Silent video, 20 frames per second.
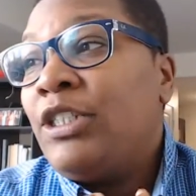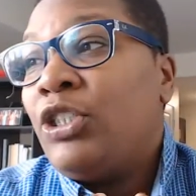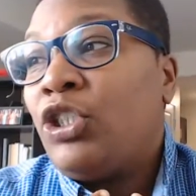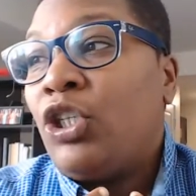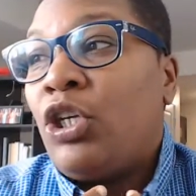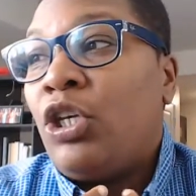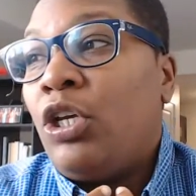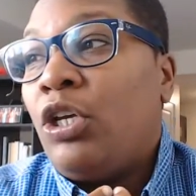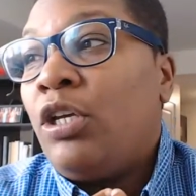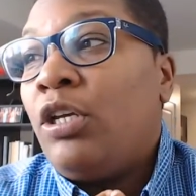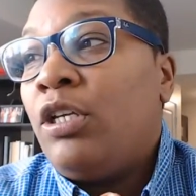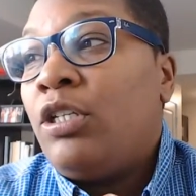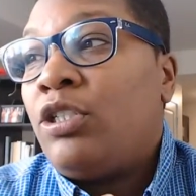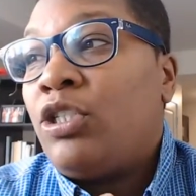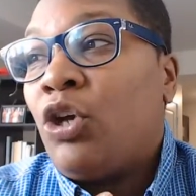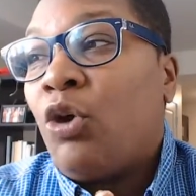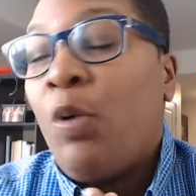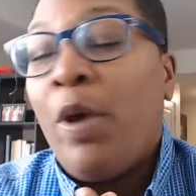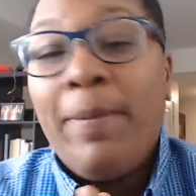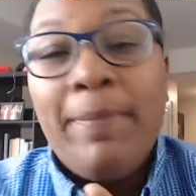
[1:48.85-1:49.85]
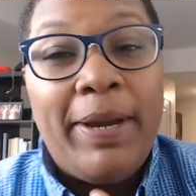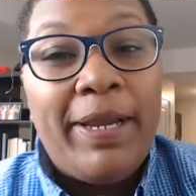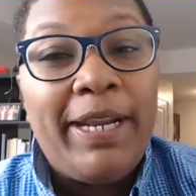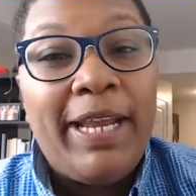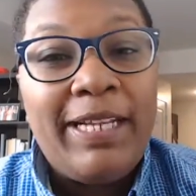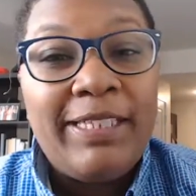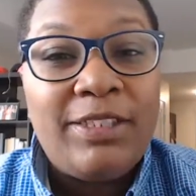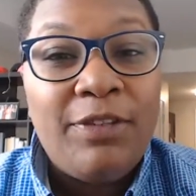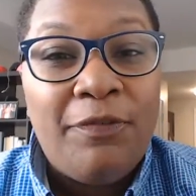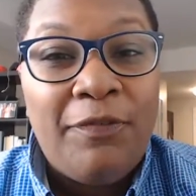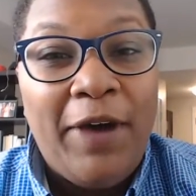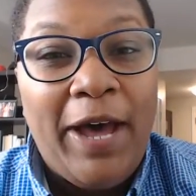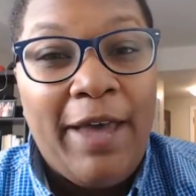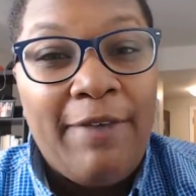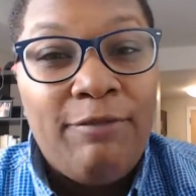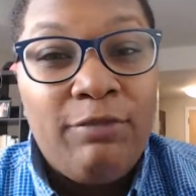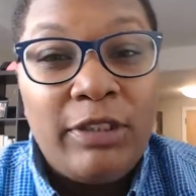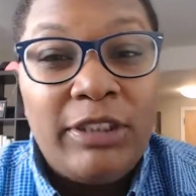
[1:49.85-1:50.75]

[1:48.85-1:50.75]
to to quit my nine to five.